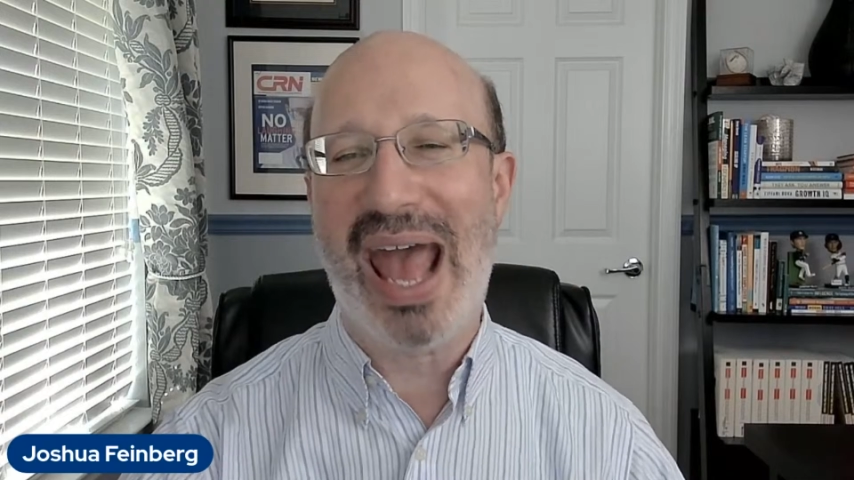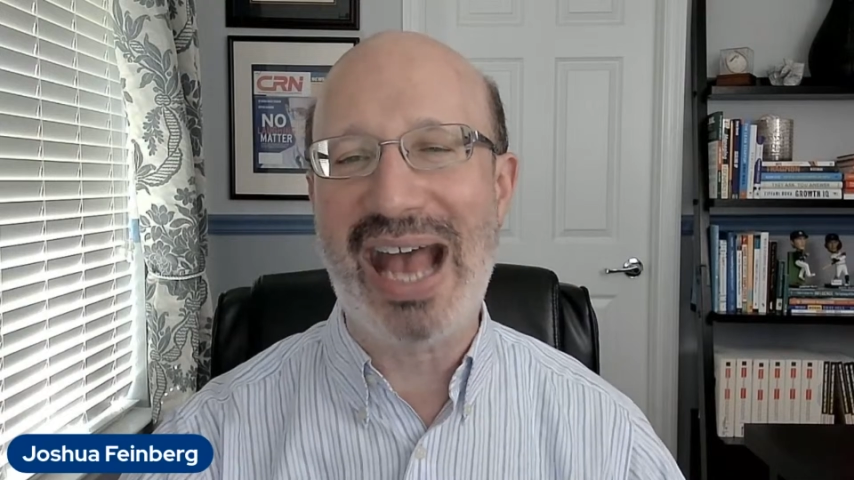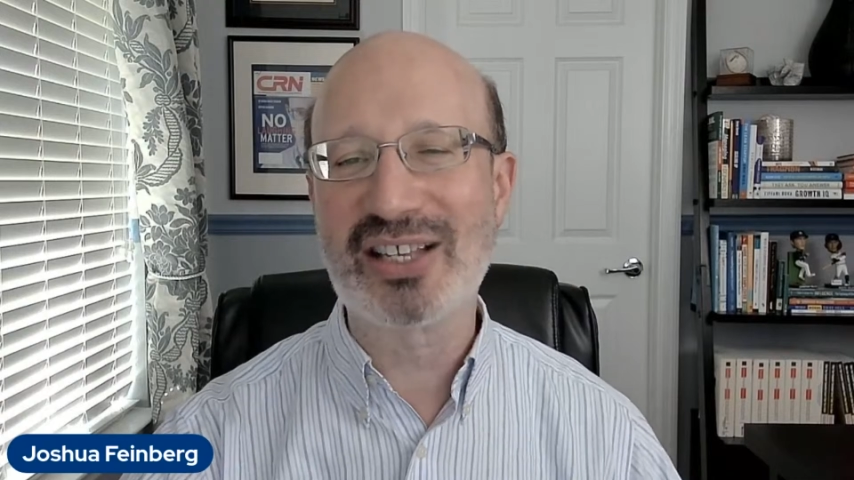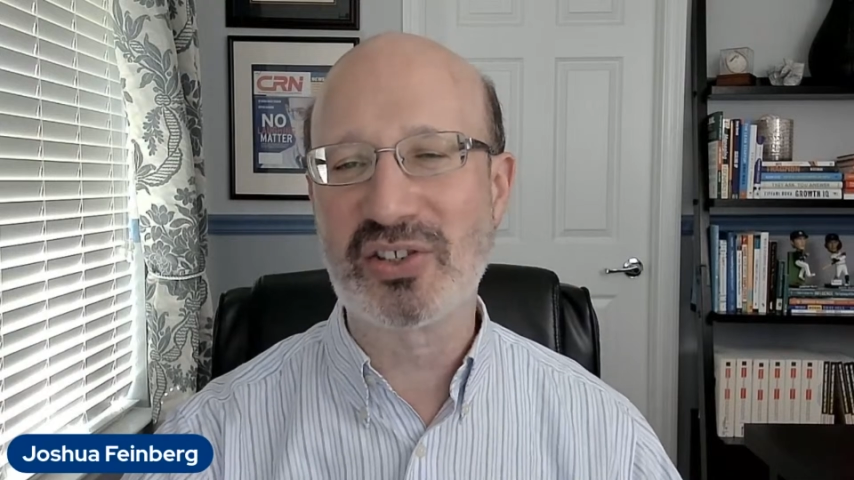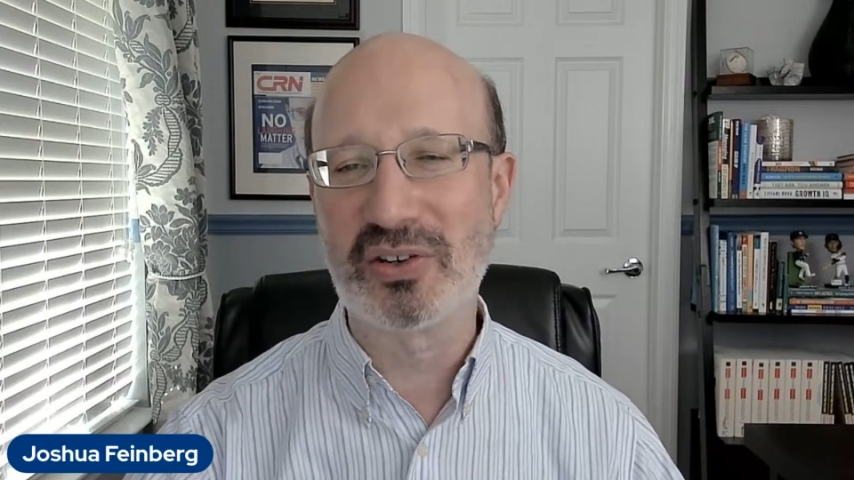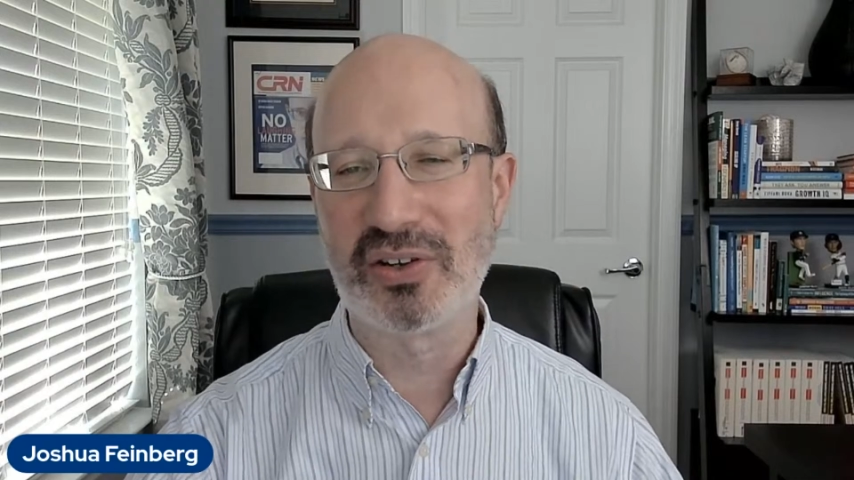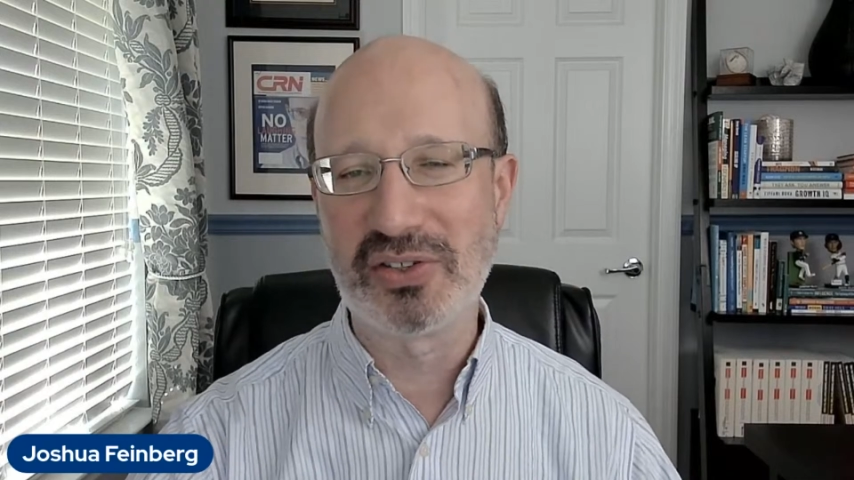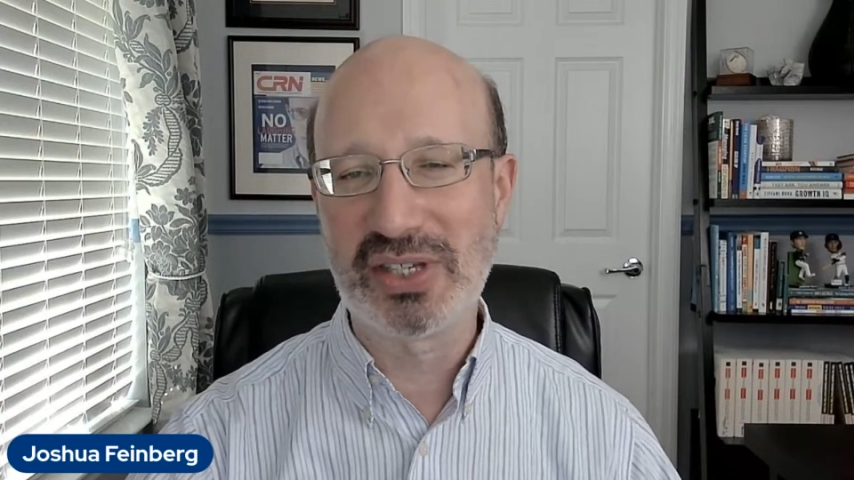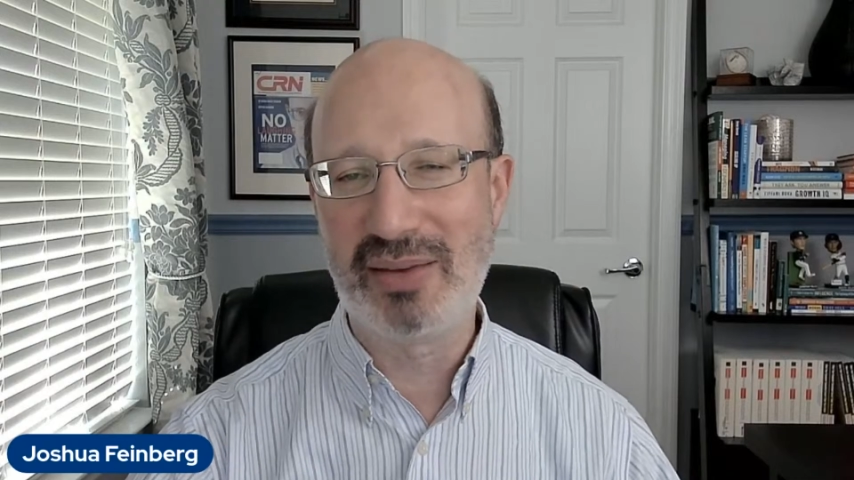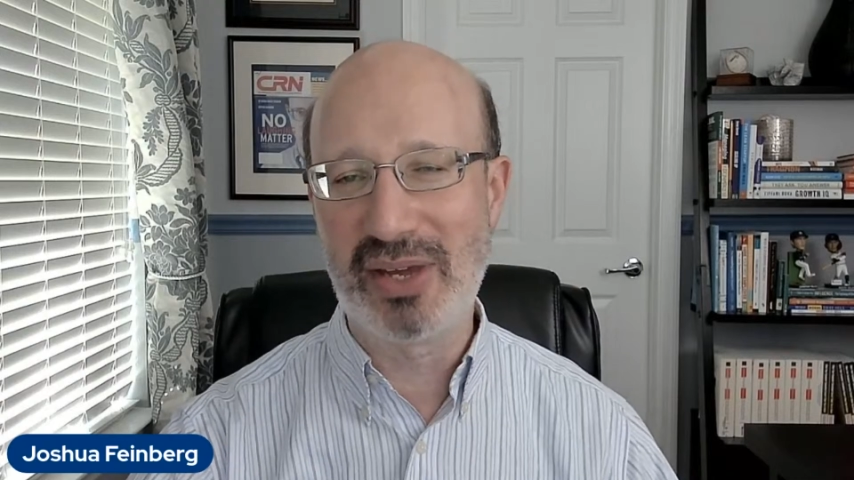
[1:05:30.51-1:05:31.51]
external
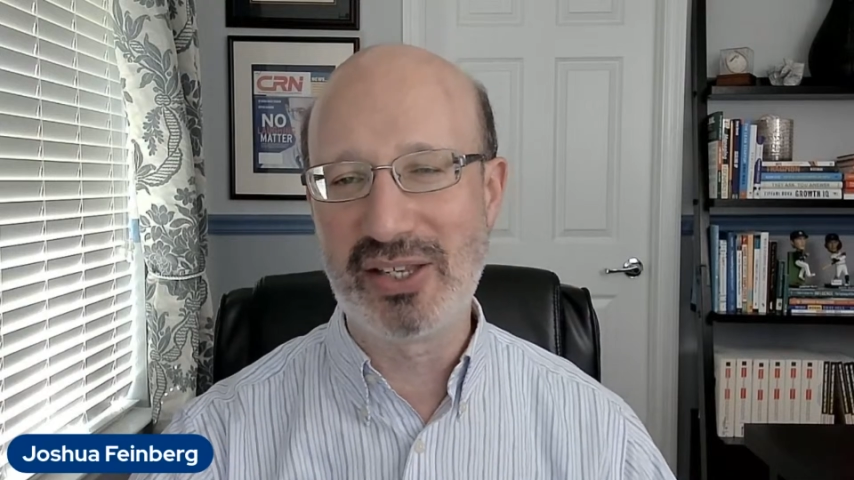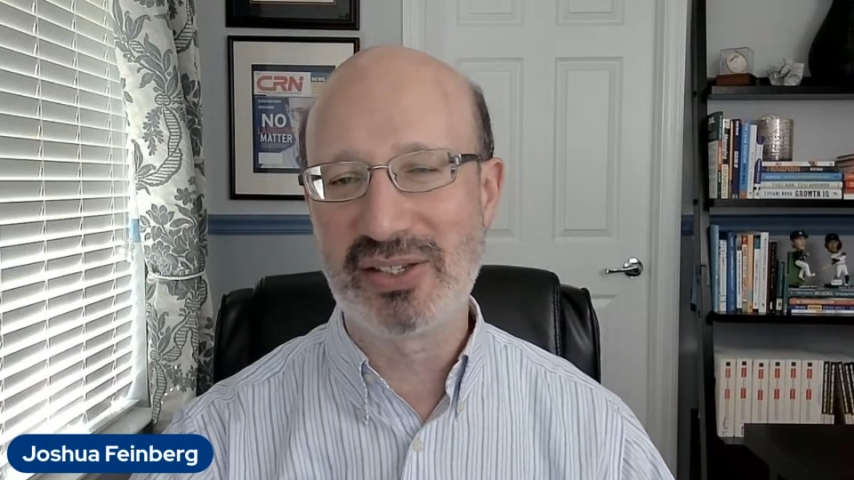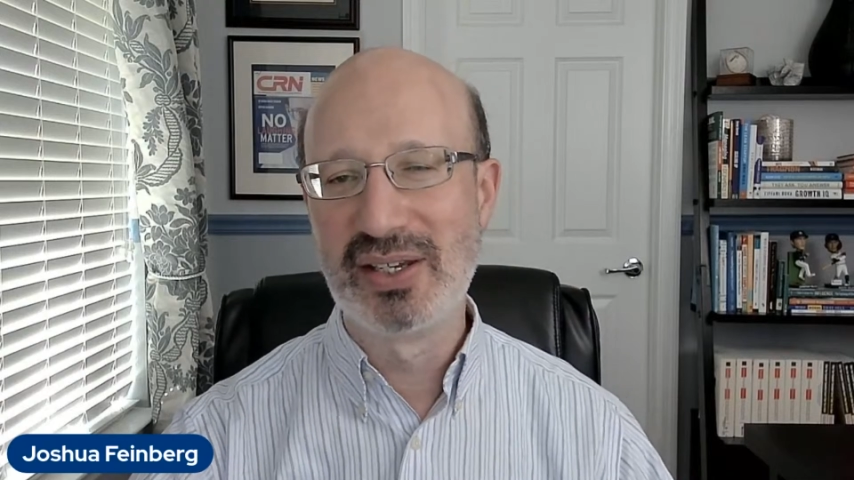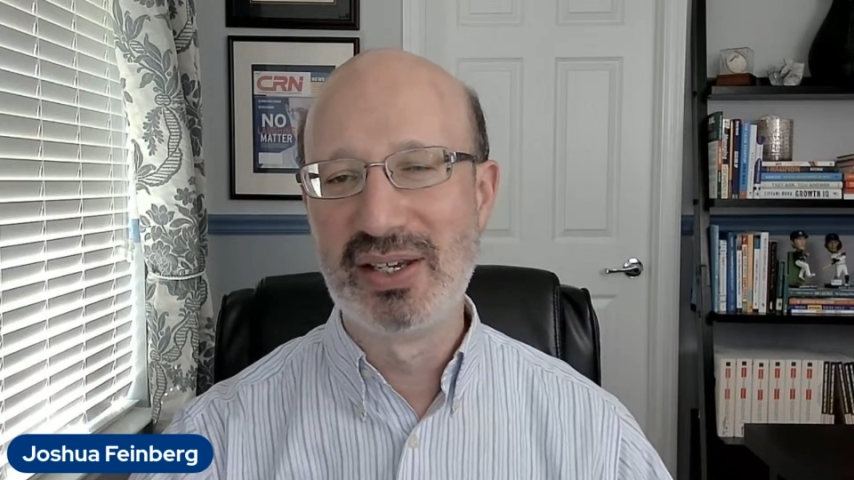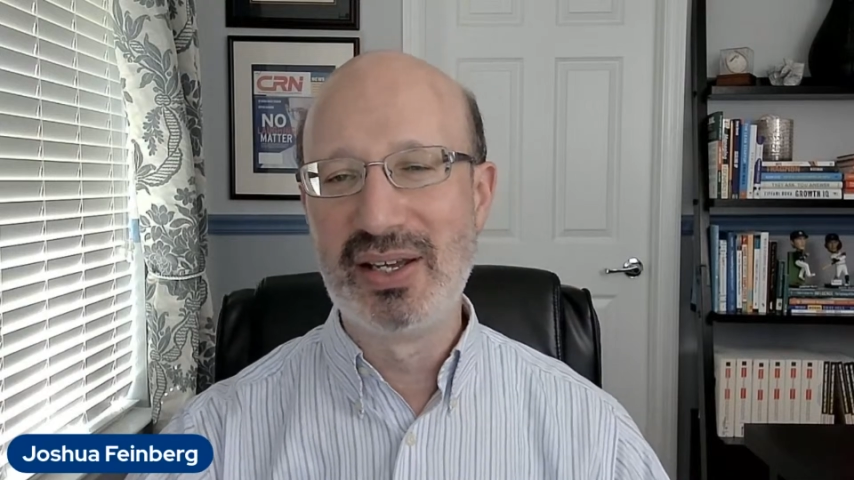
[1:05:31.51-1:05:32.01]
team is.